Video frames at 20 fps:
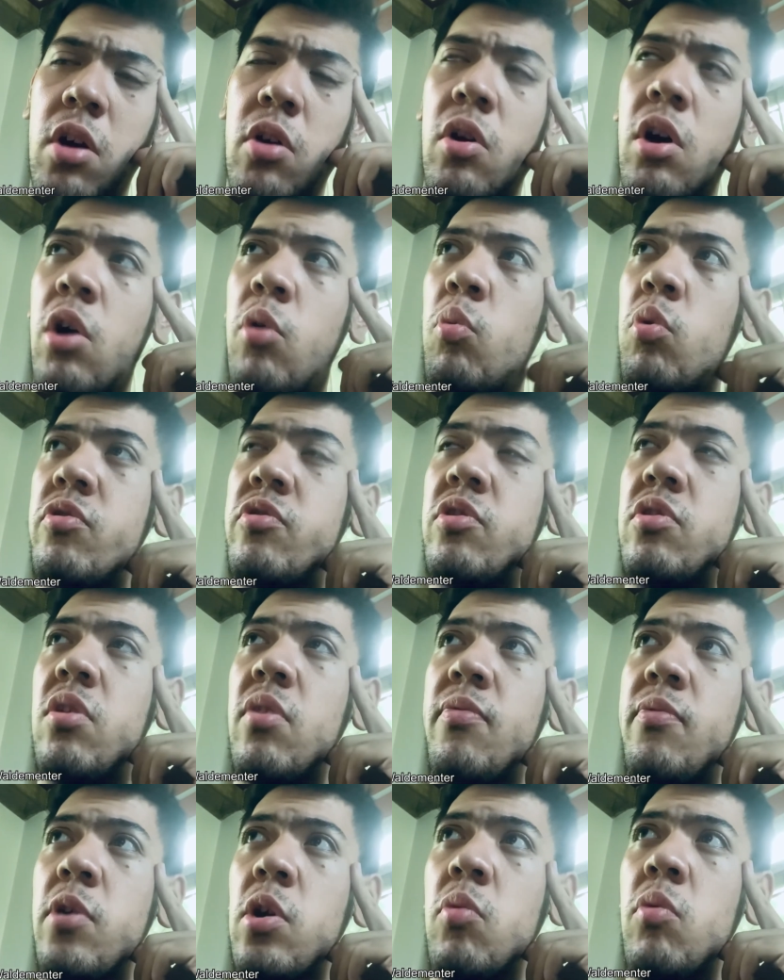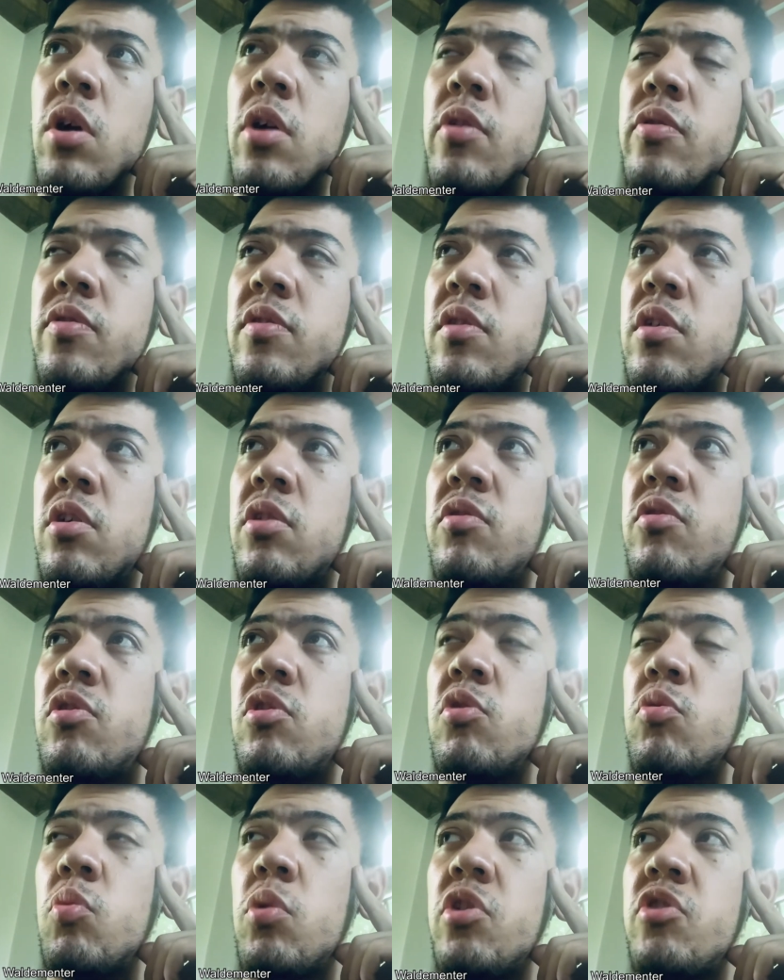I wanted to figure out the
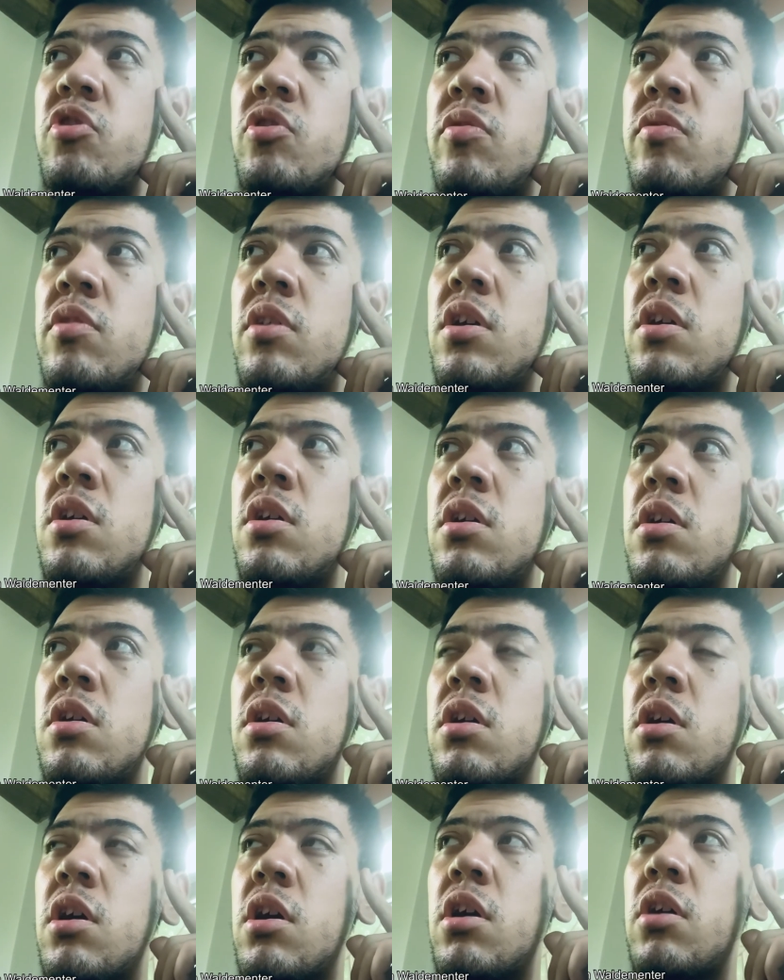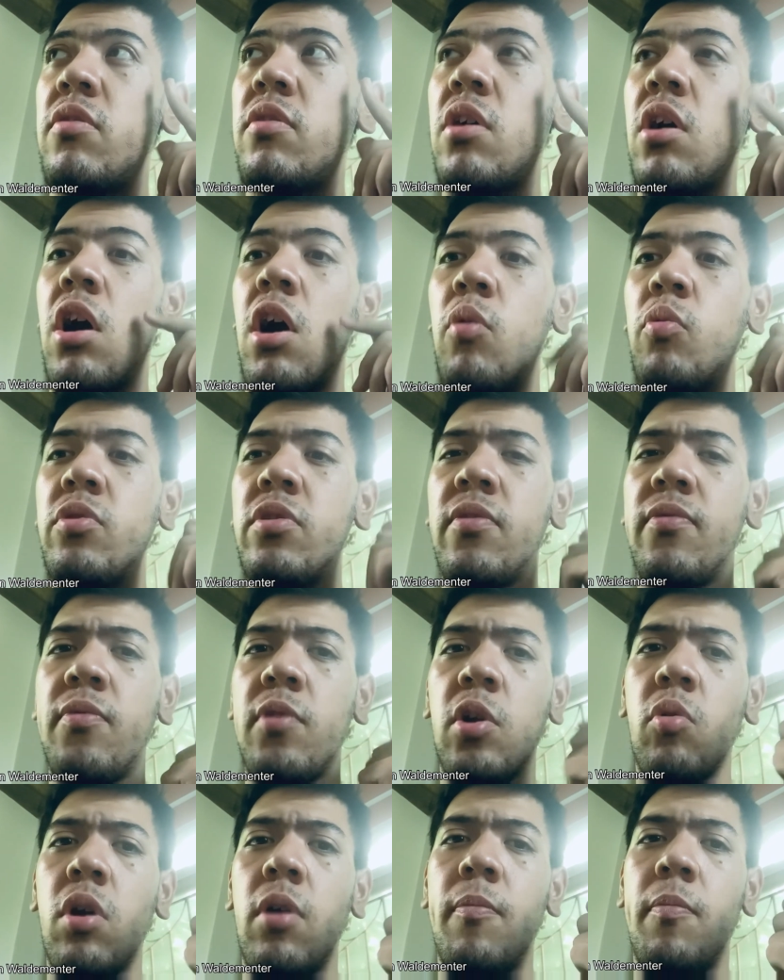situation and I was to
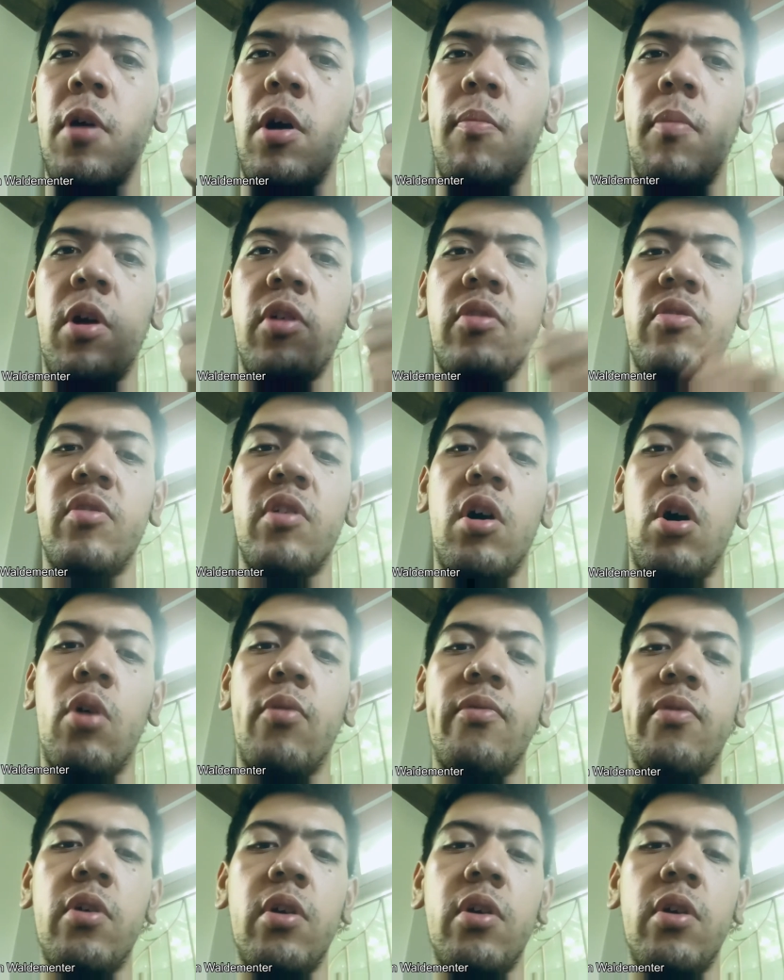figure out by myself.